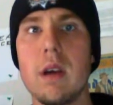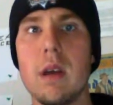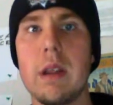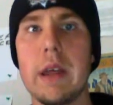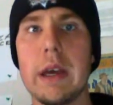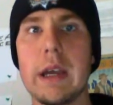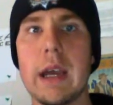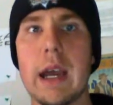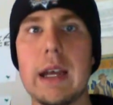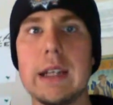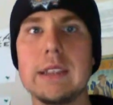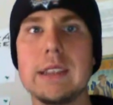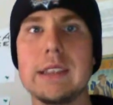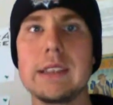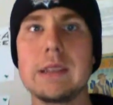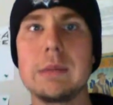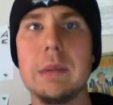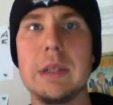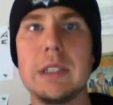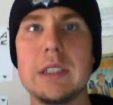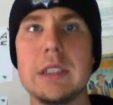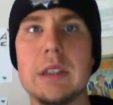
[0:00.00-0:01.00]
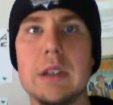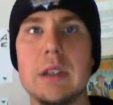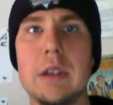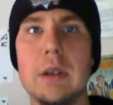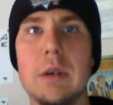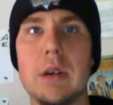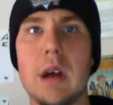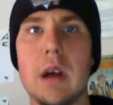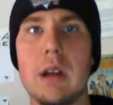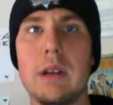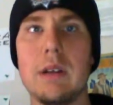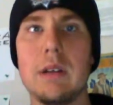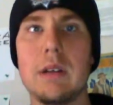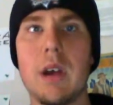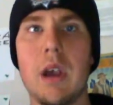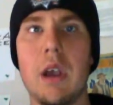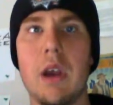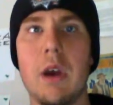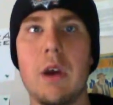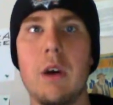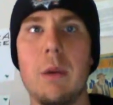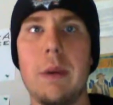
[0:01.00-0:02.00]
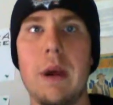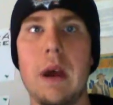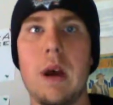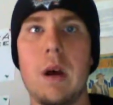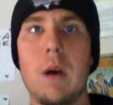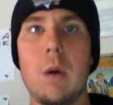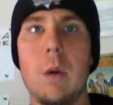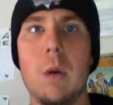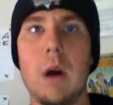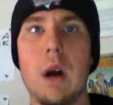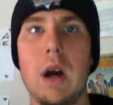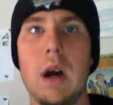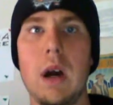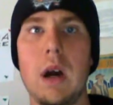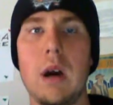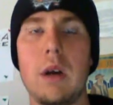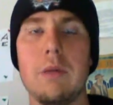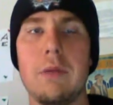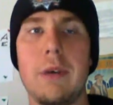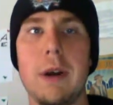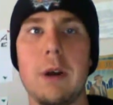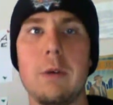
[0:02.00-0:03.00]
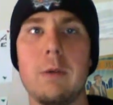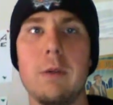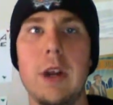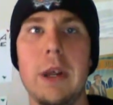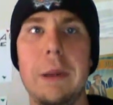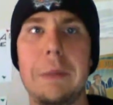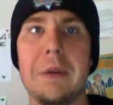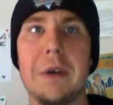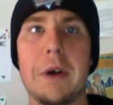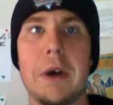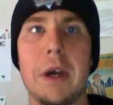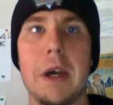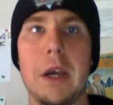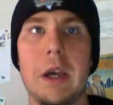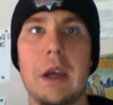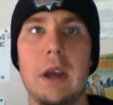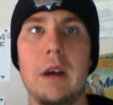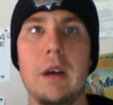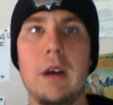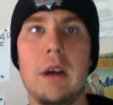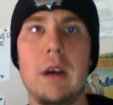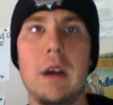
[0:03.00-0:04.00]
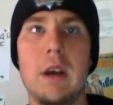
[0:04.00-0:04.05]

I just mentioned to you not long ago about Rare Replay